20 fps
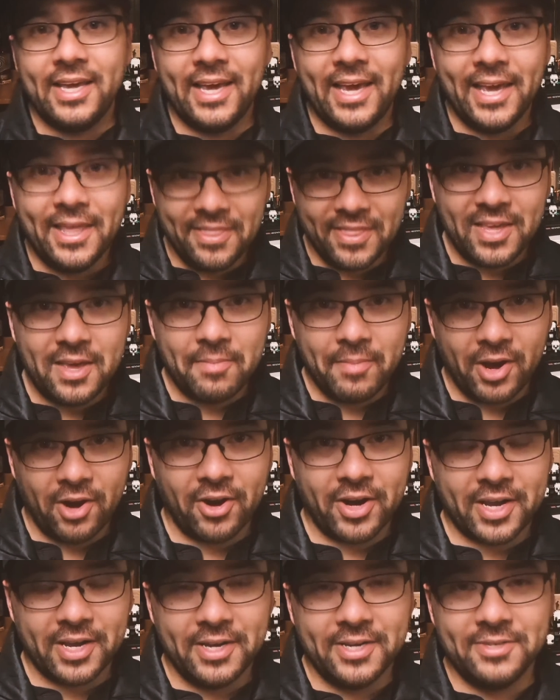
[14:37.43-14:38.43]
in the
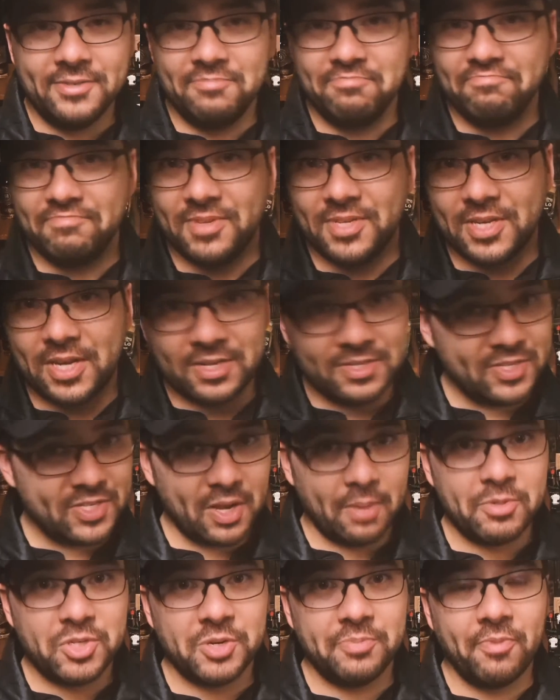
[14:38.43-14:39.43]
American
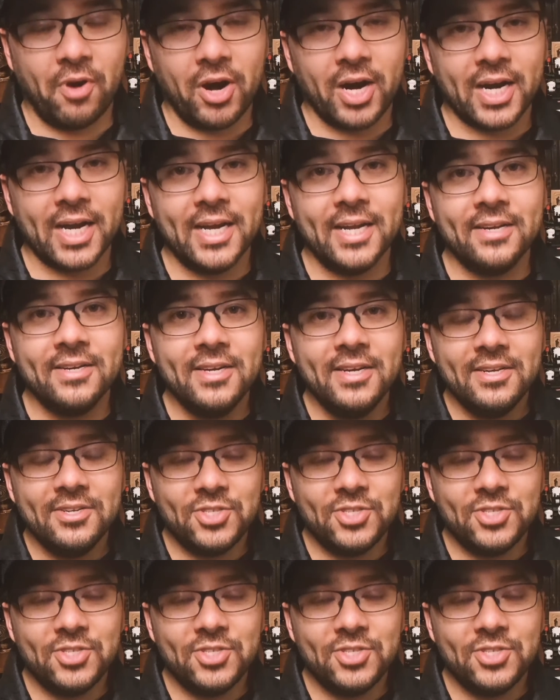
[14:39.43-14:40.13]
consumption market